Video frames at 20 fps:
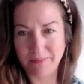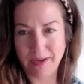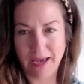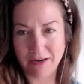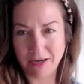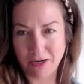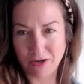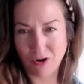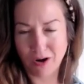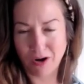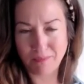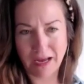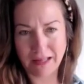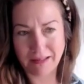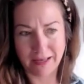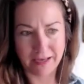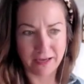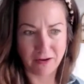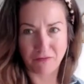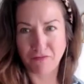about it or I'm
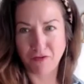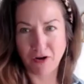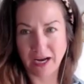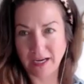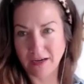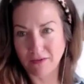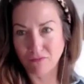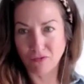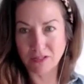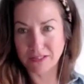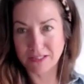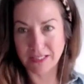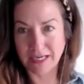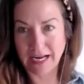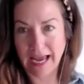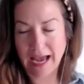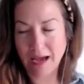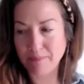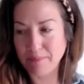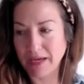not like afraid of what's going
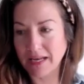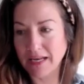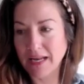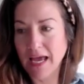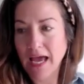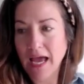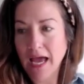to happen.